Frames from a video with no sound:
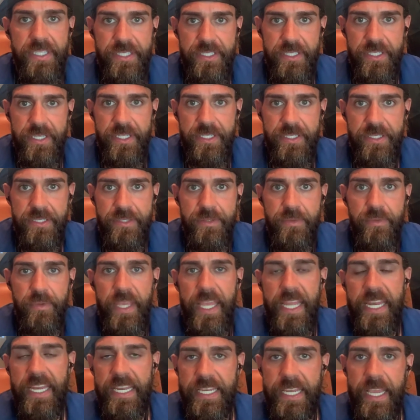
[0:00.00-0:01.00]
It's
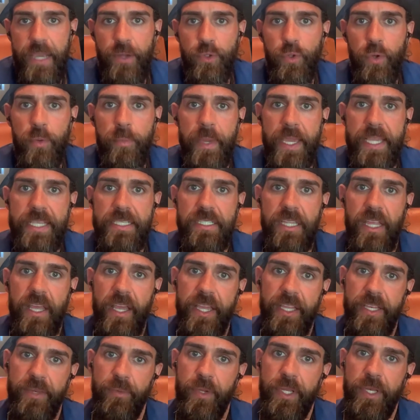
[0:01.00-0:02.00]
getting down to a
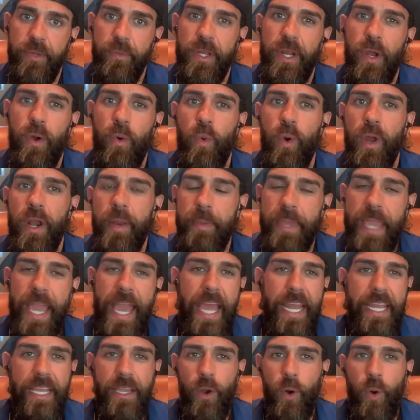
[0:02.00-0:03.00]
baseline. We don't want to be
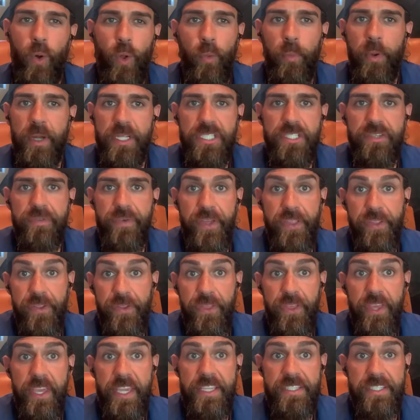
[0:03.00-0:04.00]
adding a whole bunch of other
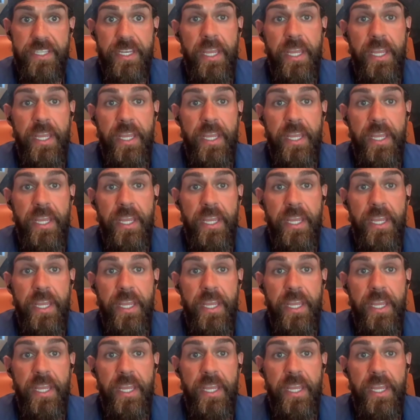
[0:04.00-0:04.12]
things.